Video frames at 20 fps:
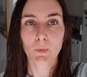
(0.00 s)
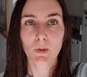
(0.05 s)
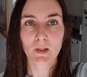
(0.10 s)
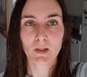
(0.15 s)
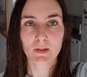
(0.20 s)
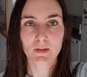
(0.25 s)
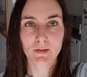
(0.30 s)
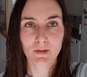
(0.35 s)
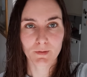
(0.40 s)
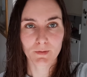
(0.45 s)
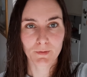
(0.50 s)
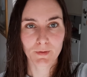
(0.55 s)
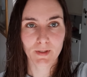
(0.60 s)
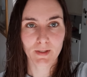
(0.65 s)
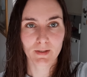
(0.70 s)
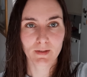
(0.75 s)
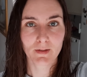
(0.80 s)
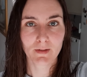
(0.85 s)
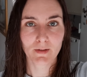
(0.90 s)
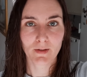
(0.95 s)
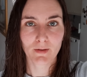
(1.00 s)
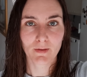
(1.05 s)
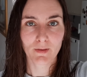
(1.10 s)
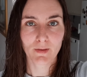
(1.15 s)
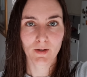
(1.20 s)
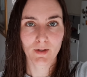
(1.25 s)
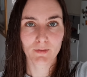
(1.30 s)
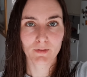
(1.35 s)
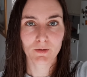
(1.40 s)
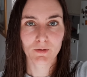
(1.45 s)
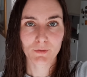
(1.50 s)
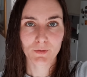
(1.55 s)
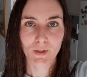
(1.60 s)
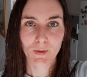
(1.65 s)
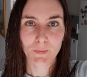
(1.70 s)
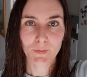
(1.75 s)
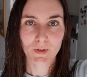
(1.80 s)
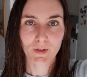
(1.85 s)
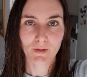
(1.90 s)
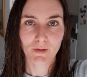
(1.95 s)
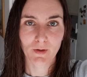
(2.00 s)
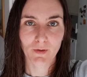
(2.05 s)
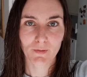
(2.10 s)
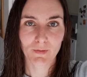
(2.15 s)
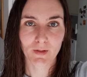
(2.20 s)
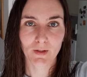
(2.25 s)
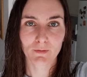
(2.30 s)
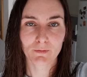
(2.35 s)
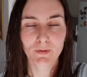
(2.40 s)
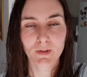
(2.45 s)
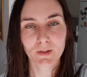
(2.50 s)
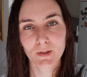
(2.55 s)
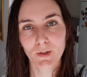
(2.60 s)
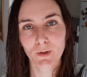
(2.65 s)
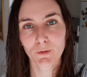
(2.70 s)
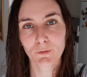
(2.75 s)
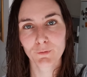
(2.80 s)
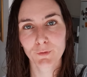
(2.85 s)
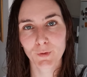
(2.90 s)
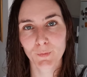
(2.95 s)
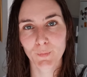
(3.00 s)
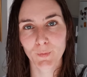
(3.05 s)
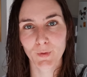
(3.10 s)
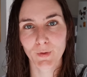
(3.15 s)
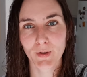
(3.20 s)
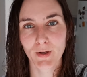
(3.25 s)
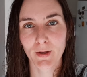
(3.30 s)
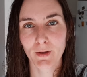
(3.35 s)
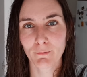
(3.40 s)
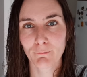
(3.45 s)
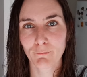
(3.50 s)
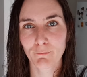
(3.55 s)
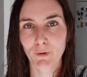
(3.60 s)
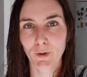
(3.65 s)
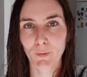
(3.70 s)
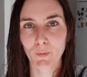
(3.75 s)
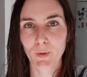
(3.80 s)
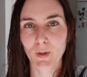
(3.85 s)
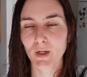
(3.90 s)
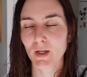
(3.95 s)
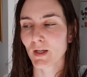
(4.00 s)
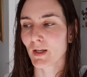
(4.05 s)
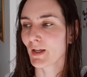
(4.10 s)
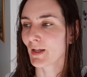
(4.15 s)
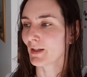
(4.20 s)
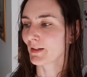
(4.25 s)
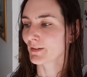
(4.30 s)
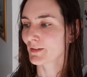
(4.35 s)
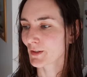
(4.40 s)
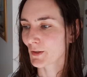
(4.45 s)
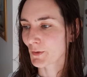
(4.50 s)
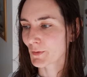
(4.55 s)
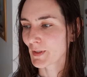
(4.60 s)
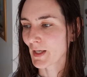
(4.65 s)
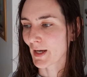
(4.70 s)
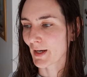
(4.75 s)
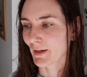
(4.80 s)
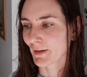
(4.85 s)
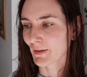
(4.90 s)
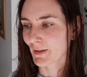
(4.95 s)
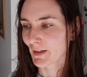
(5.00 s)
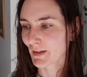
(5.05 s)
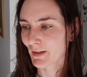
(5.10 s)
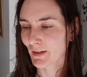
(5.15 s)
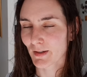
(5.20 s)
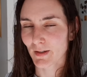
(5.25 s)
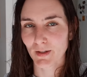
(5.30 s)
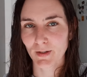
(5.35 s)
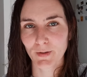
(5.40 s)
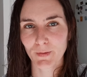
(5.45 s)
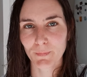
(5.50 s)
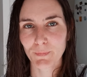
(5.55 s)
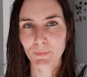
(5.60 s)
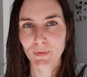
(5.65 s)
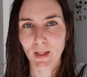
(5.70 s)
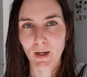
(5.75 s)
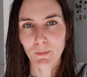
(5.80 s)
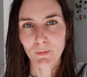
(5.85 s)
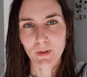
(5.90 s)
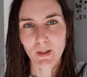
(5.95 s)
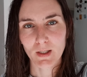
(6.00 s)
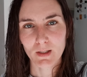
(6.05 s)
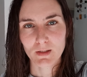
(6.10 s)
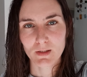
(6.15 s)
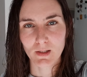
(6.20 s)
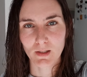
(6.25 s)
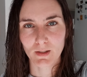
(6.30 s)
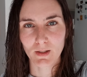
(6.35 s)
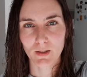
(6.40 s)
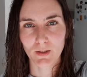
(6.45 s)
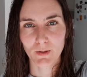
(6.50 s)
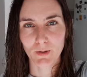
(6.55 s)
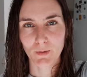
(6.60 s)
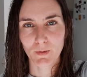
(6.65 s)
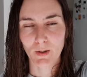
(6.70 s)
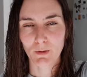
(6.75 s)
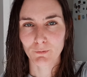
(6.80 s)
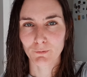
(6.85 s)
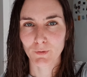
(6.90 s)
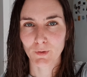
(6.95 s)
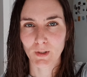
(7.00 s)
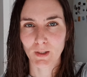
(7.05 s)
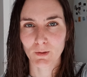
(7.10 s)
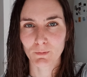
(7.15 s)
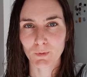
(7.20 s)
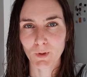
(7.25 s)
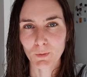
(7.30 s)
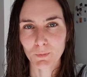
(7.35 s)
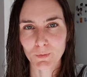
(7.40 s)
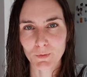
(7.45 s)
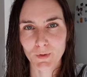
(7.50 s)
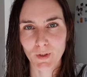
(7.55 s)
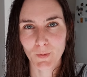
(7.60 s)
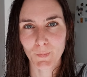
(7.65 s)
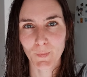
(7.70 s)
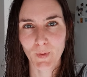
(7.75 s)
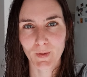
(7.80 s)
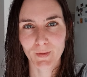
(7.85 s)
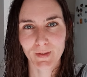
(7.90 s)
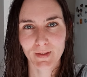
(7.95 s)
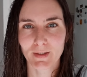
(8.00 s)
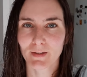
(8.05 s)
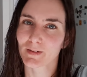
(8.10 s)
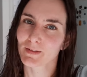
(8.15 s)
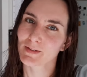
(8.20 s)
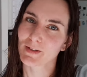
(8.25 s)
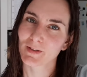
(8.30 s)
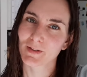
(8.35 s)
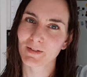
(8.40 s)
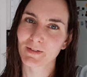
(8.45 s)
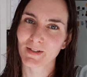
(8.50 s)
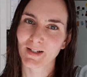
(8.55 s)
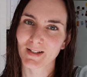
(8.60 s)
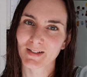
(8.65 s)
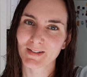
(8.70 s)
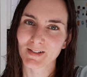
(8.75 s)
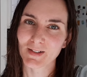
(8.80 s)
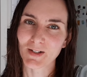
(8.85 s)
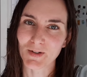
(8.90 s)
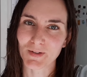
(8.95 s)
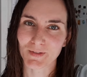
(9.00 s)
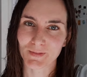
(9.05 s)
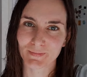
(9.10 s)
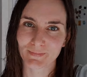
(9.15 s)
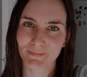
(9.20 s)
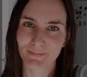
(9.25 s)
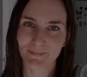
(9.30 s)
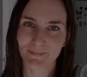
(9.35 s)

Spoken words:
Please read the description on that video for more info. So yeah, now we're actually gonna go out for a little road trip, and I'm gonna take you guys along.